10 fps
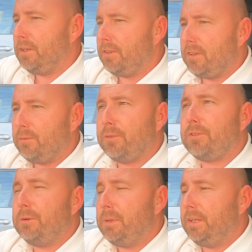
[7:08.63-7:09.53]
and it's level
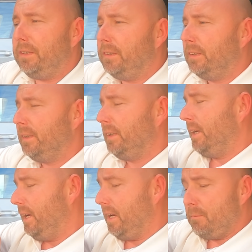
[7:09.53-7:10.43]
3 Mini.
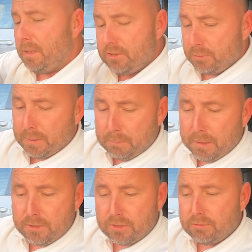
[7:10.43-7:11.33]
It's just been a
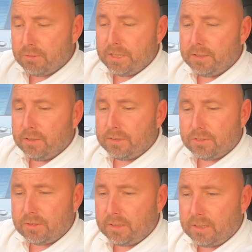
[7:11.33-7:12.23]
pleasure. Really
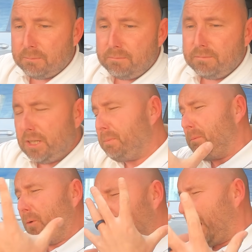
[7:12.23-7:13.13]
nice. A little
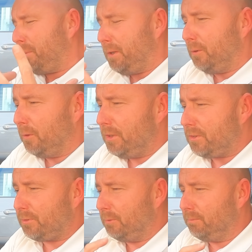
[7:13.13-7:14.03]
bit more cabin
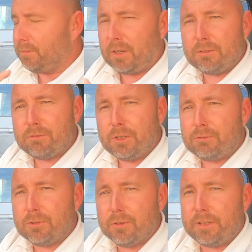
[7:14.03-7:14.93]
noise from kind of
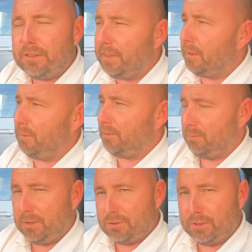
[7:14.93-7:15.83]
road roar than you get with
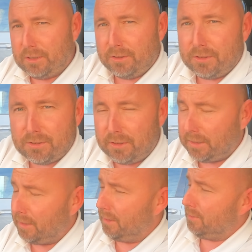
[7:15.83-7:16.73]
some luxury cars like
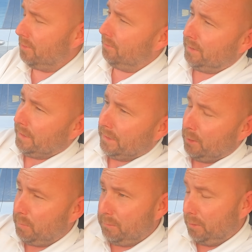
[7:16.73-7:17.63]
Taycans and
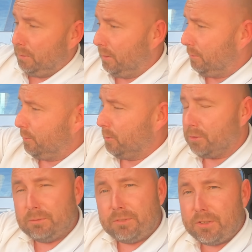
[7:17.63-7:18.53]
BMW
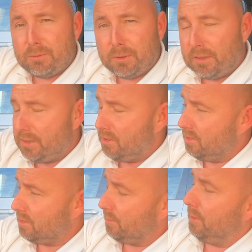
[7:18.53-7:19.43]
i4s and Tesla Model
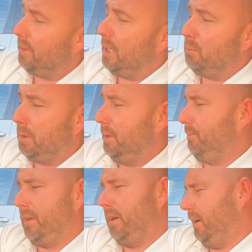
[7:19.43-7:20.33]
S's and stuff like that.
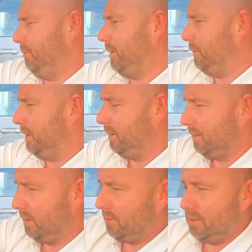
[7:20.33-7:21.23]
But yeah, I mean, a
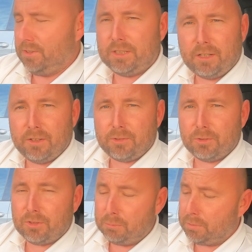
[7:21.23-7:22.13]
city car that's
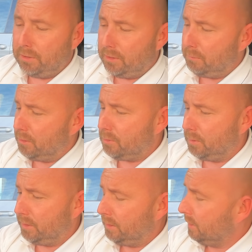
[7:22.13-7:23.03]
also brilliant on the motorway.